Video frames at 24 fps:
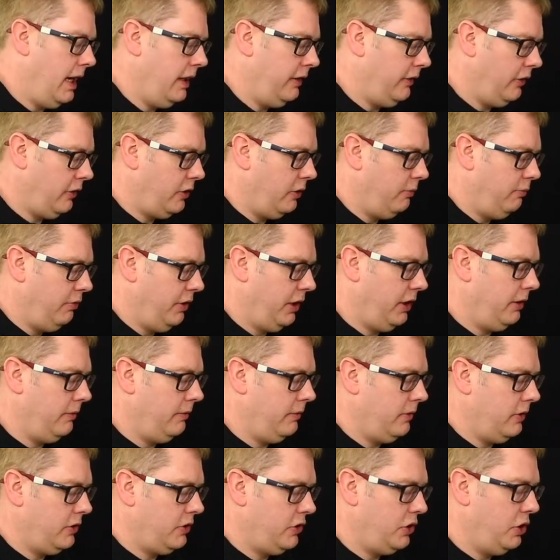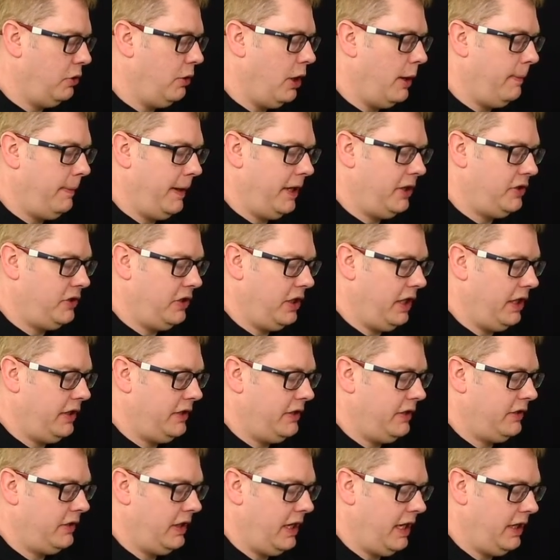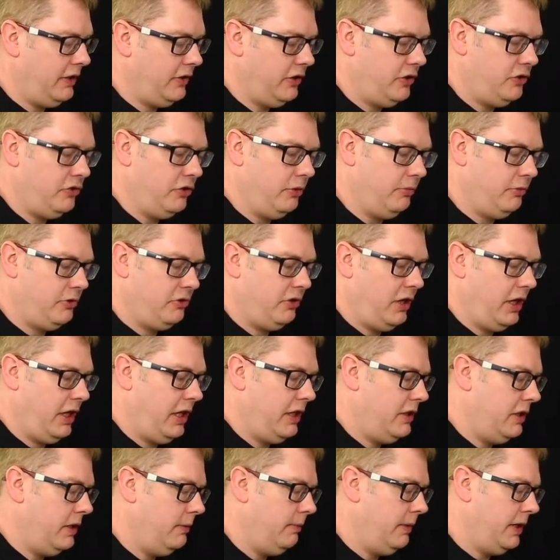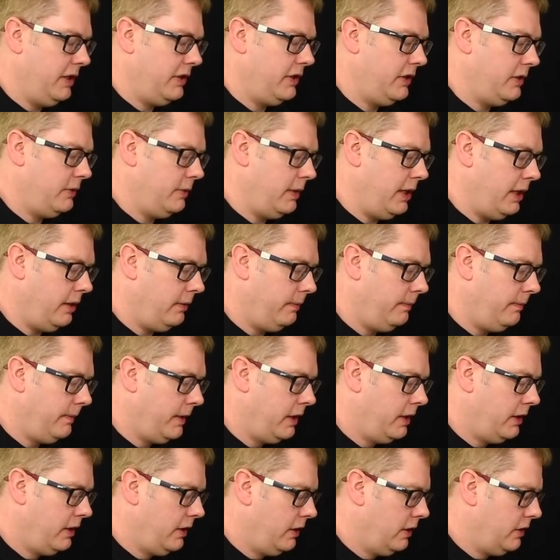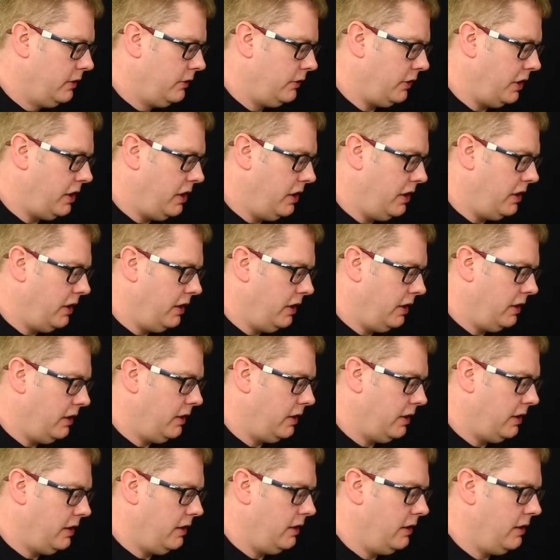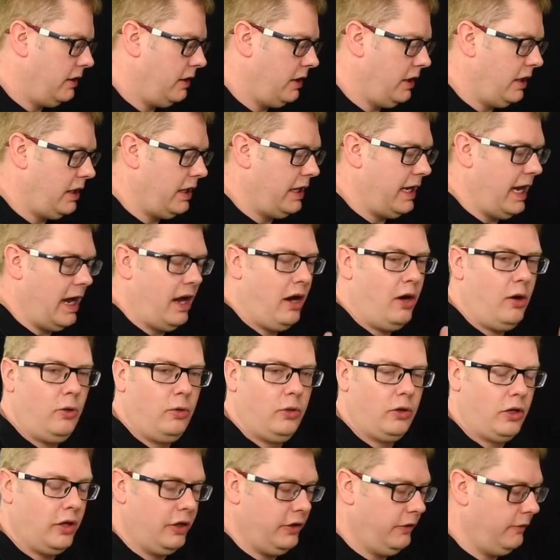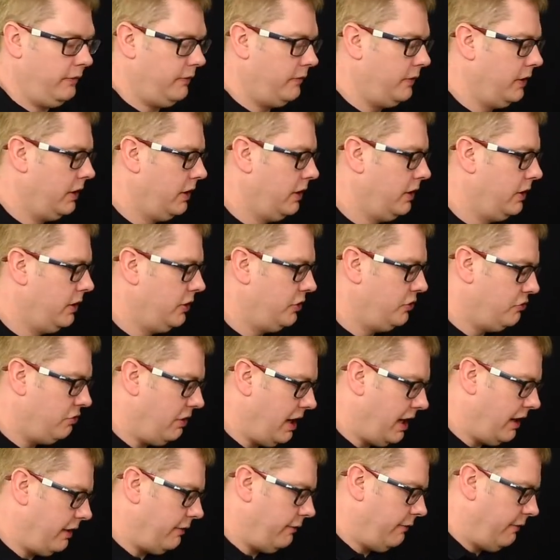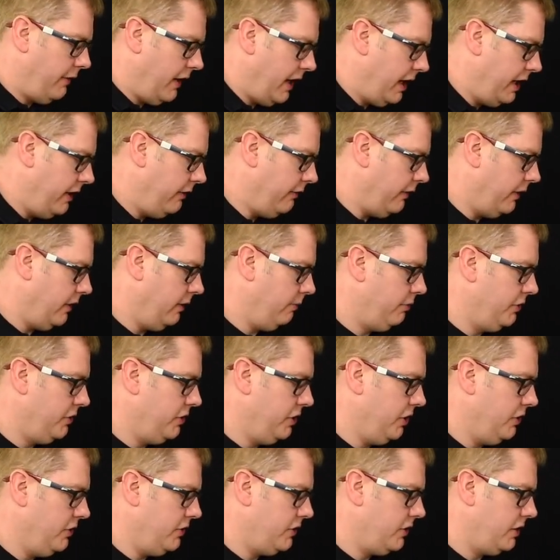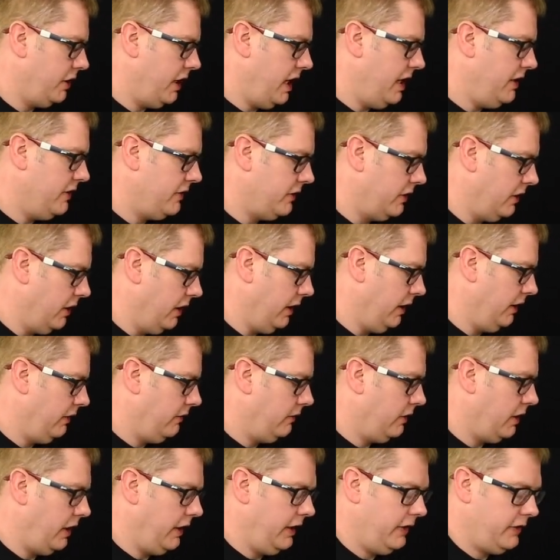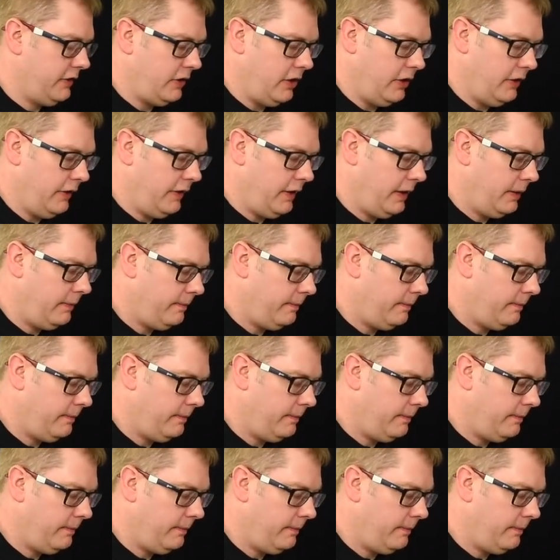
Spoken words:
And I can bring two arpeggiators and a drum track into the mix as well, so you can get a whole kind of track flavour produced instantly, like this kind of